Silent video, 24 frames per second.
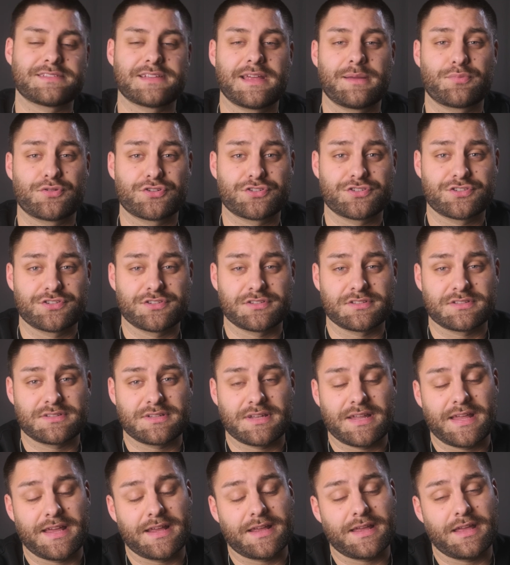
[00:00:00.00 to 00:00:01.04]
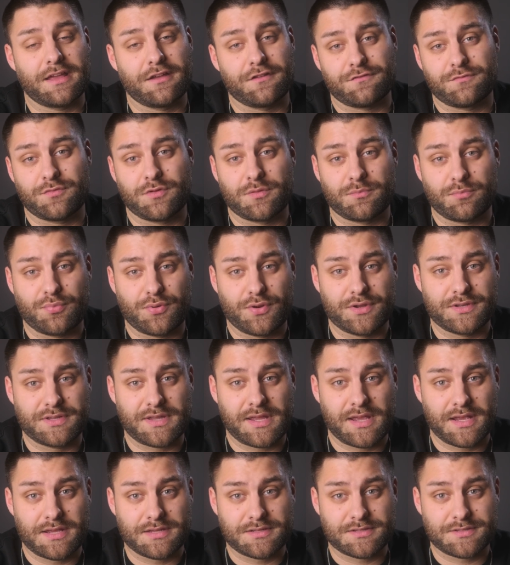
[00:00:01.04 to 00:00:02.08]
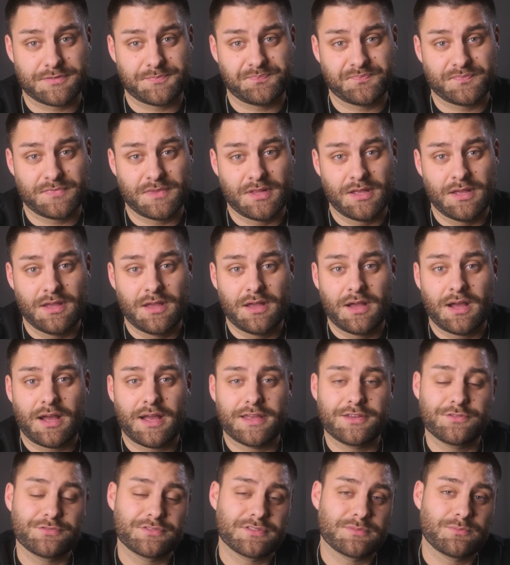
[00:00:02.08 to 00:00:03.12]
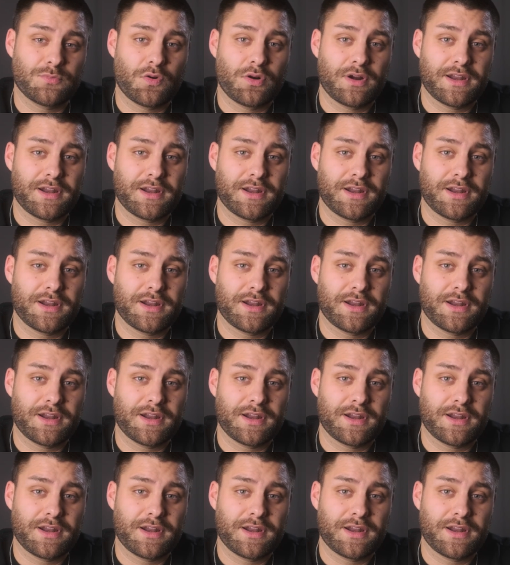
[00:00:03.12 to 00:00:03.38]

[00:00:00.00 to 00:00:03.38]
apertures like f1.8. I use a more